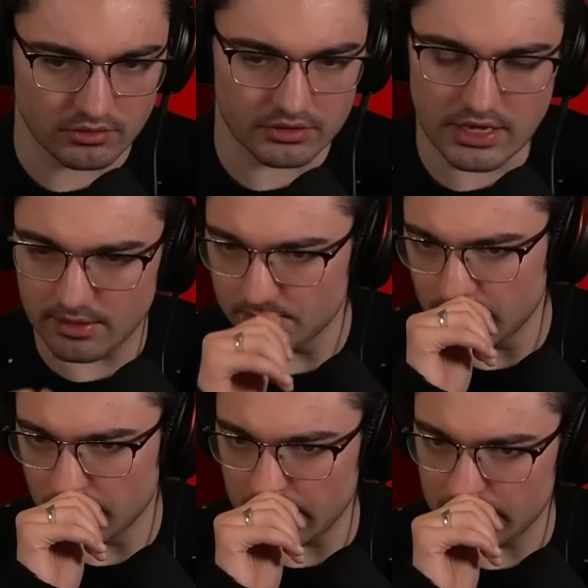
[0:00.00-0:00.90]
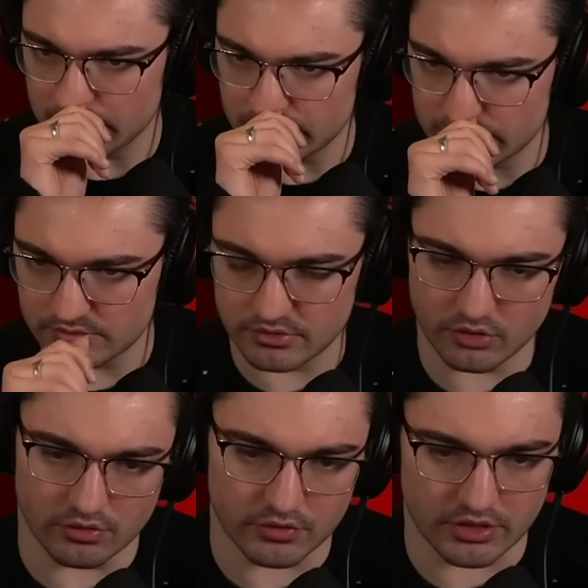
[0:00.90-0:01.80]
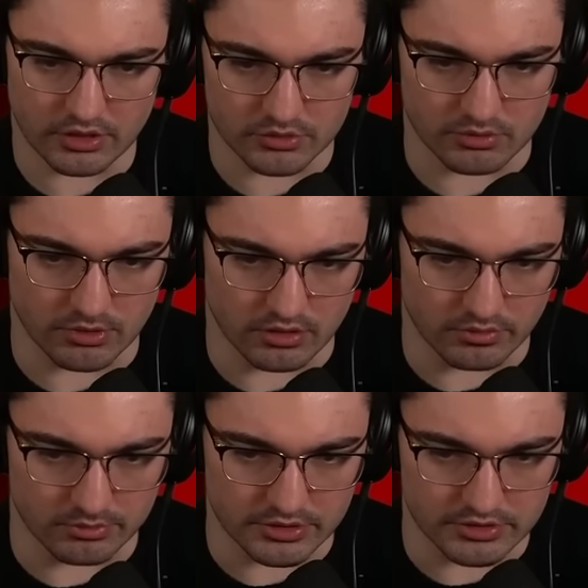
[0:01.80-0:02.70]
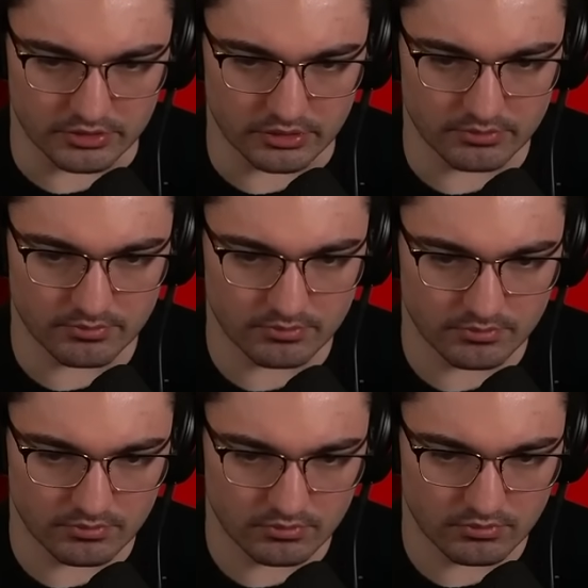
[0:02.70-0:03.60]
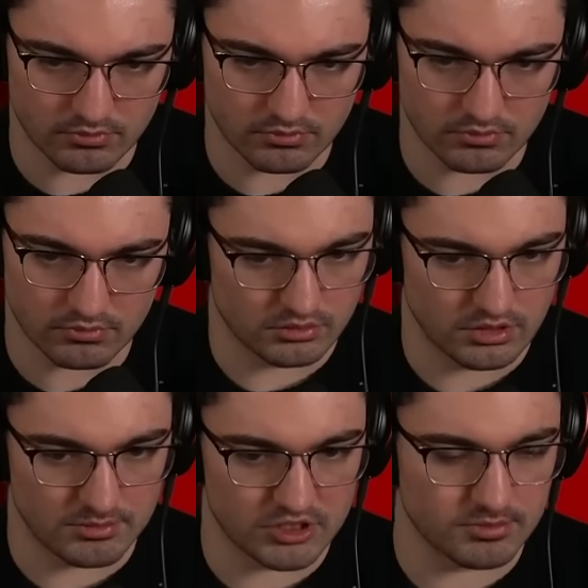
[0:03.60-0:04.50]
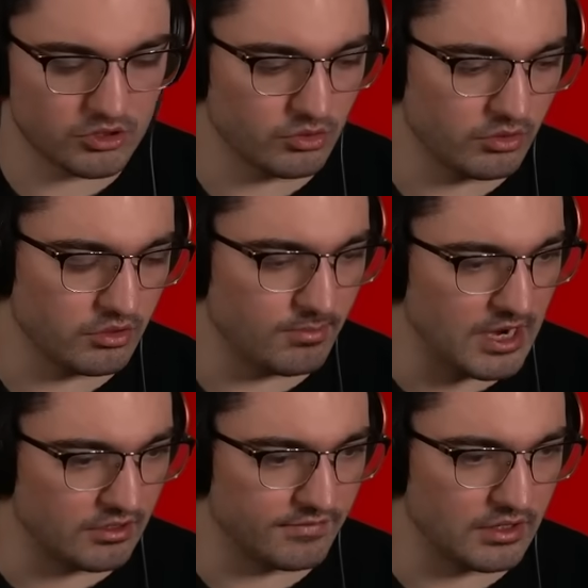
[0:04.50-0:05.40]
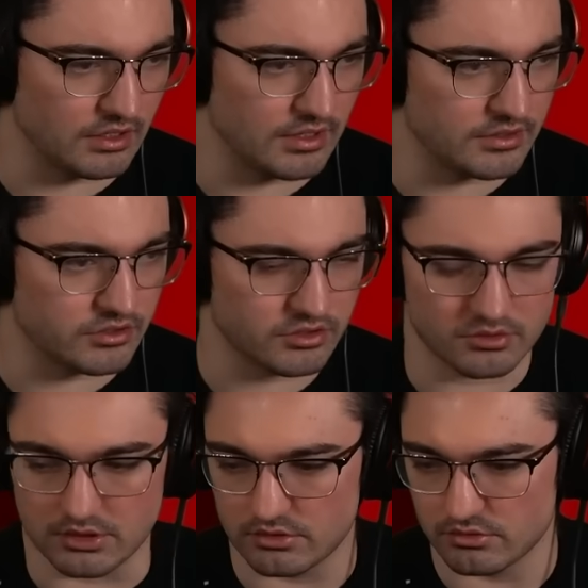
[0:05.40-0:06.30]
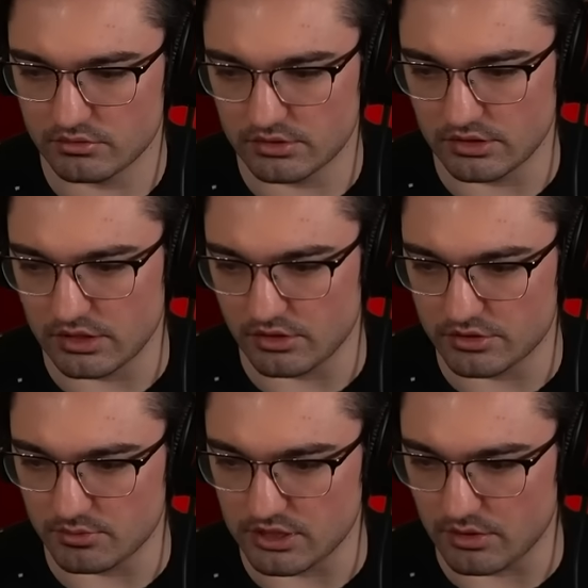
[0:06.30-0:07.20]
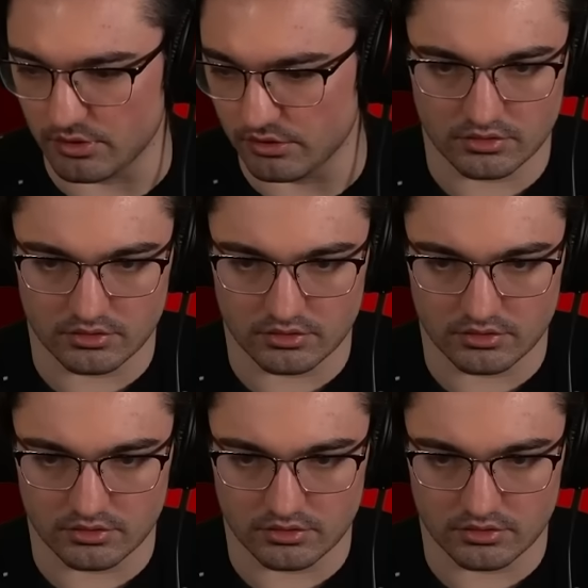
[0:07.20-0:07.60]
Yeah, you know what? The goal for today was tomorrow rooms. Let's do it. I'm going to special order a magnifying glass just so we can guarantee we get one.